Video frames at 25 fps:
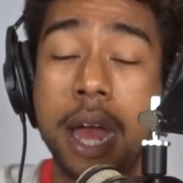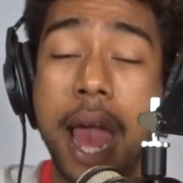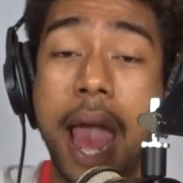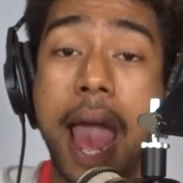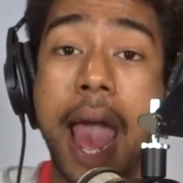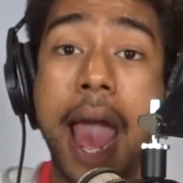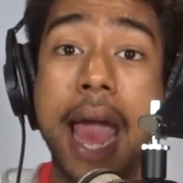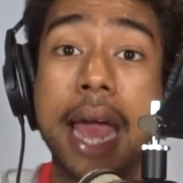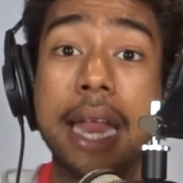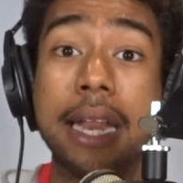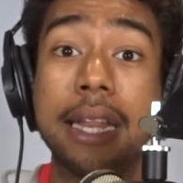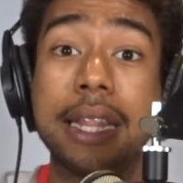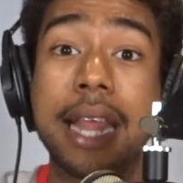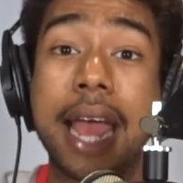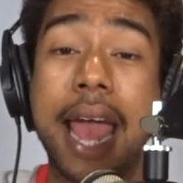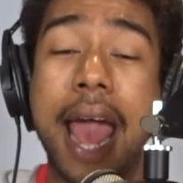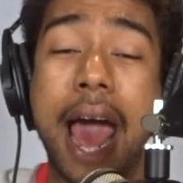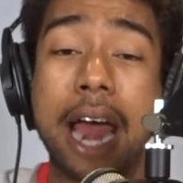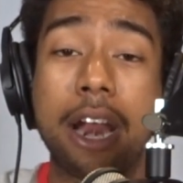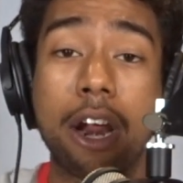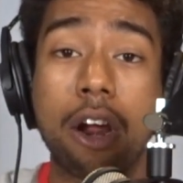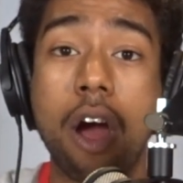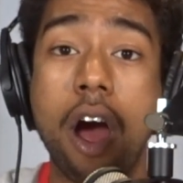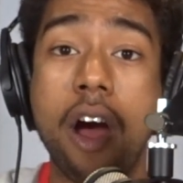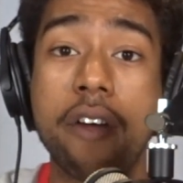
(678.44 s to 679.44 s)
And they
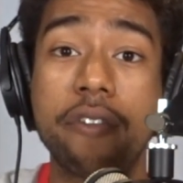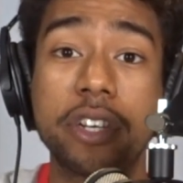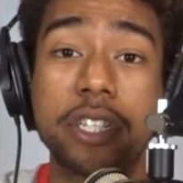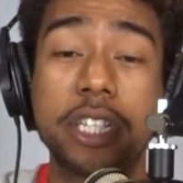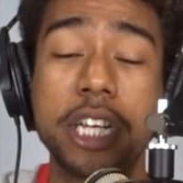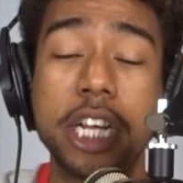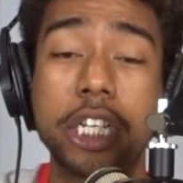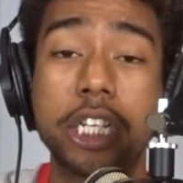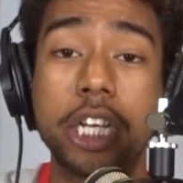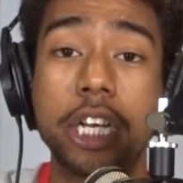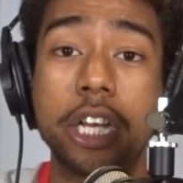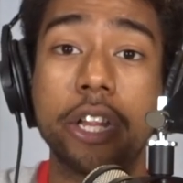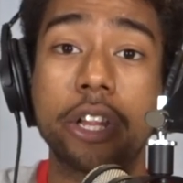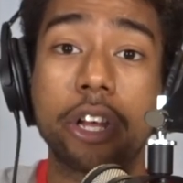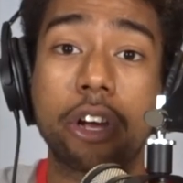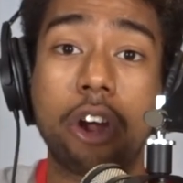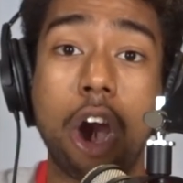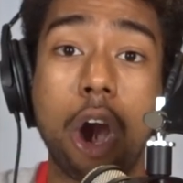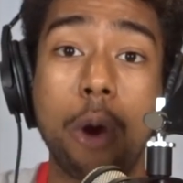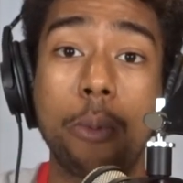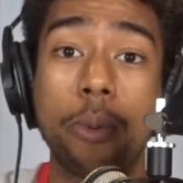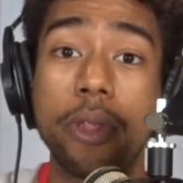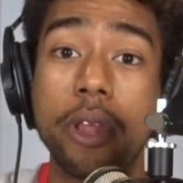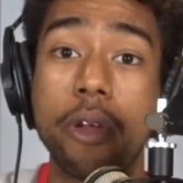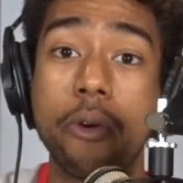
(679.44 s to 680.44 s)
had a conversation in the
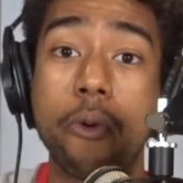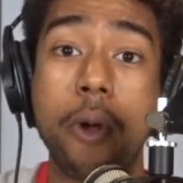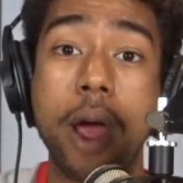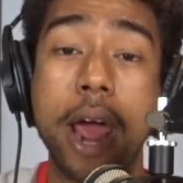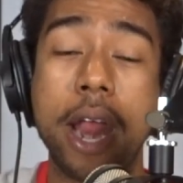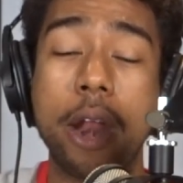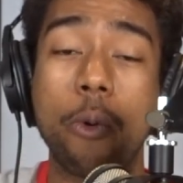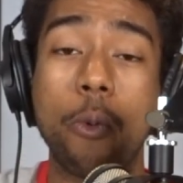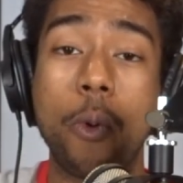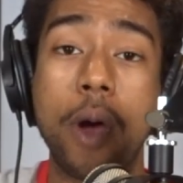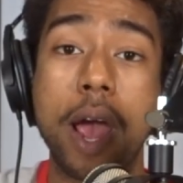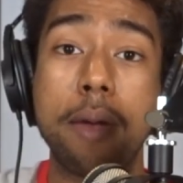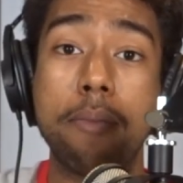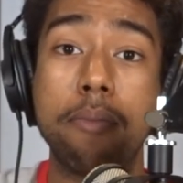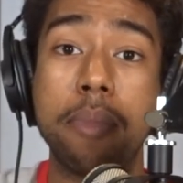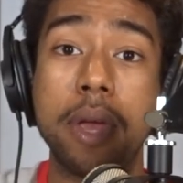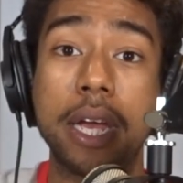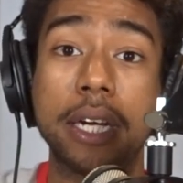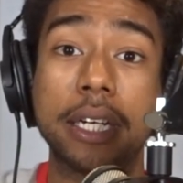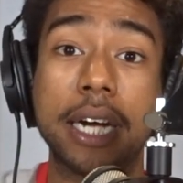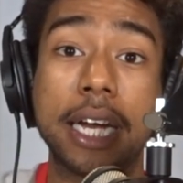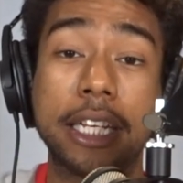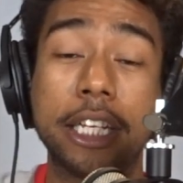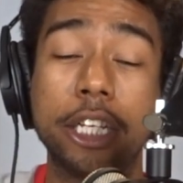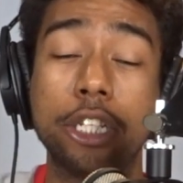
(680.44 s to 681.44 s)
car when they ran away,
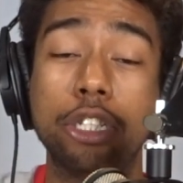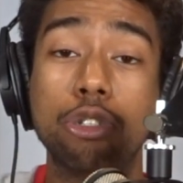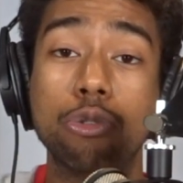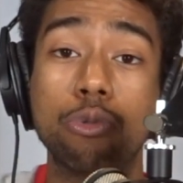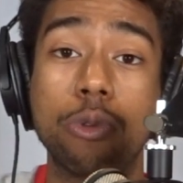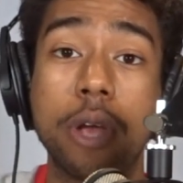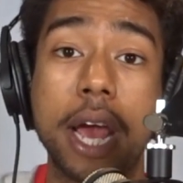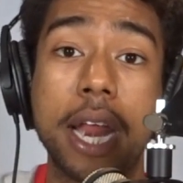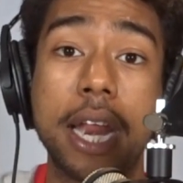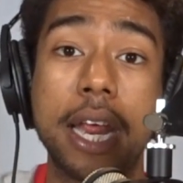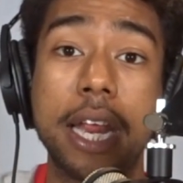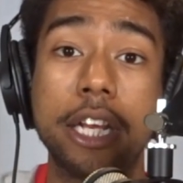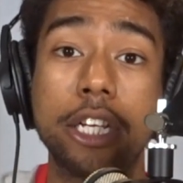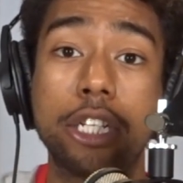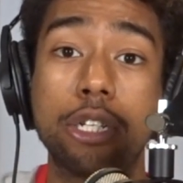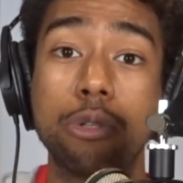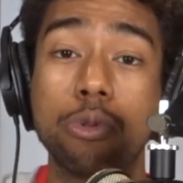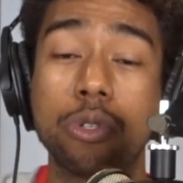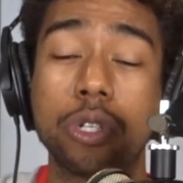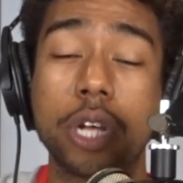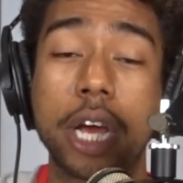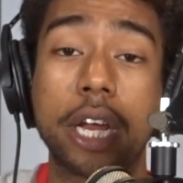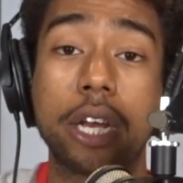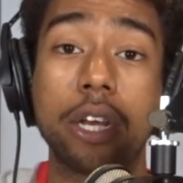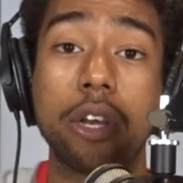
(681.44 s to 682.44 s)
being like, did you get it? And she
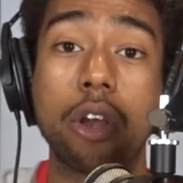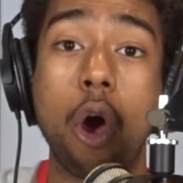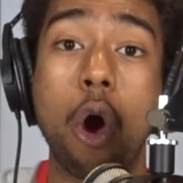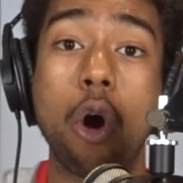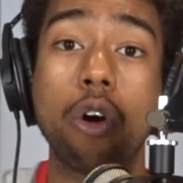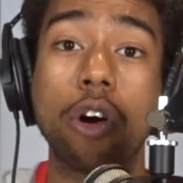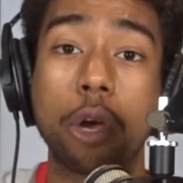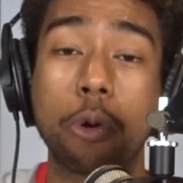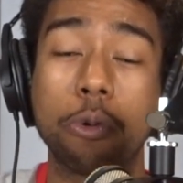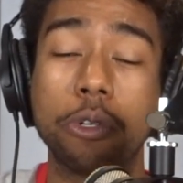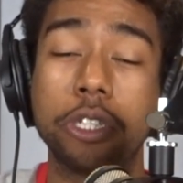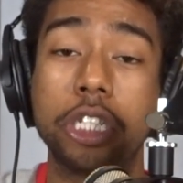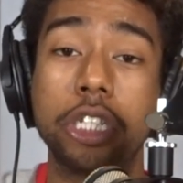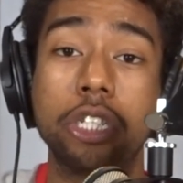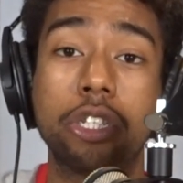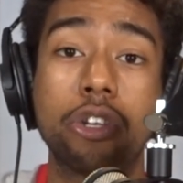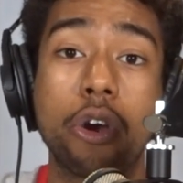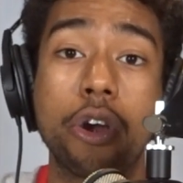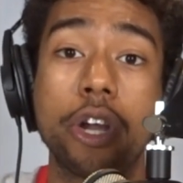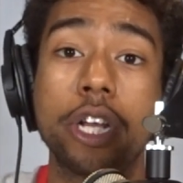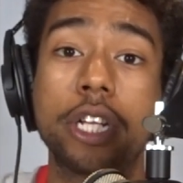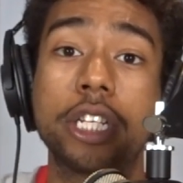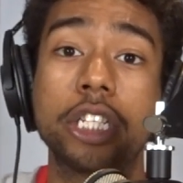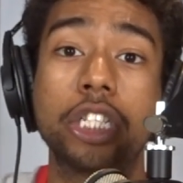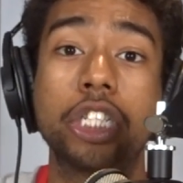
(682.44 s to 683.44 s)
was like, no, like when she
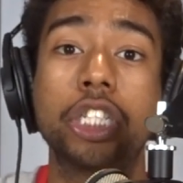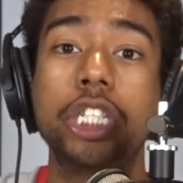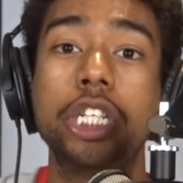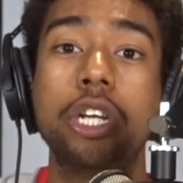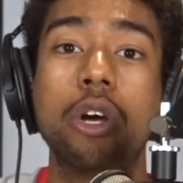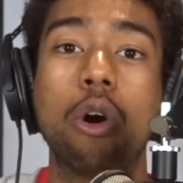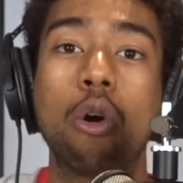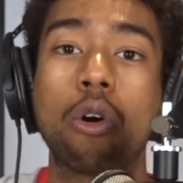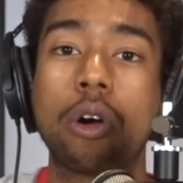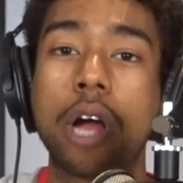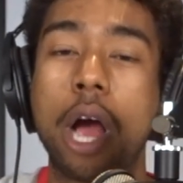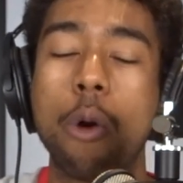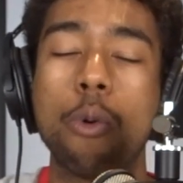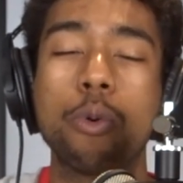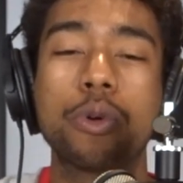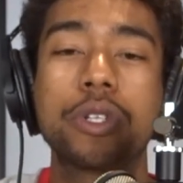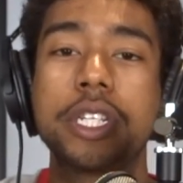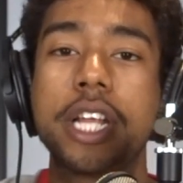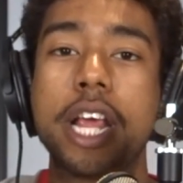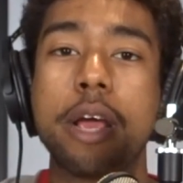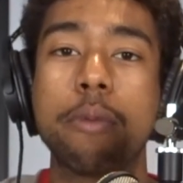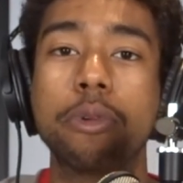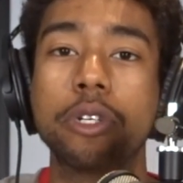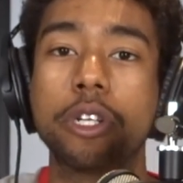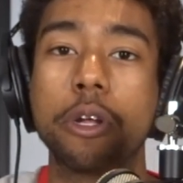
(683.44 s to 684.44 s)
turned into She-Hulk, I
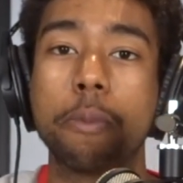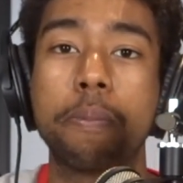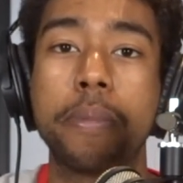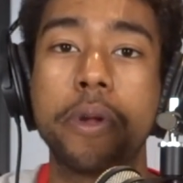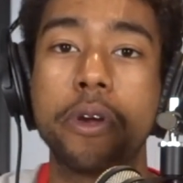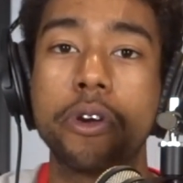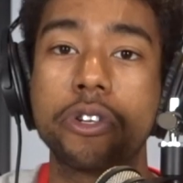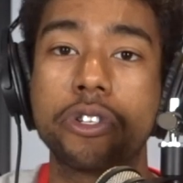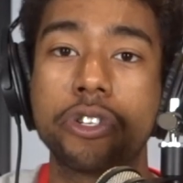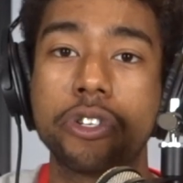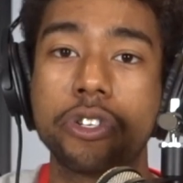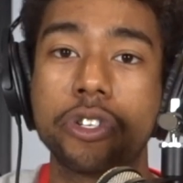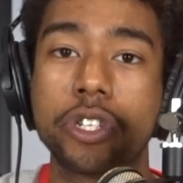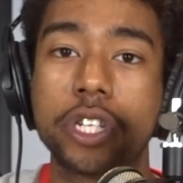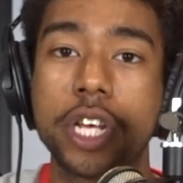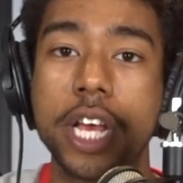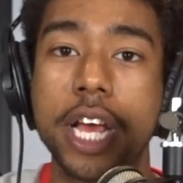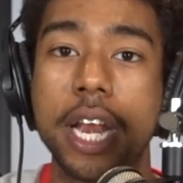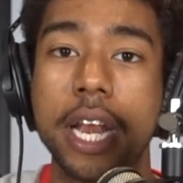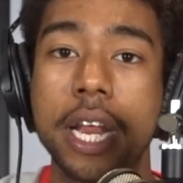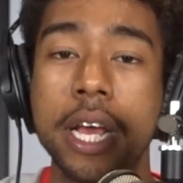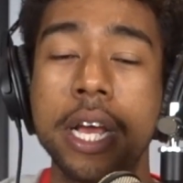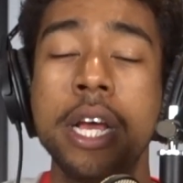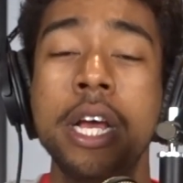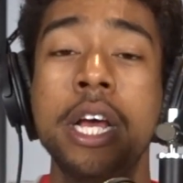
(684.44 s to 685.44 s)
wasn't able to pierce her
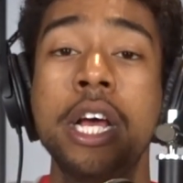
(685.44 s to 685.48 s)
skin.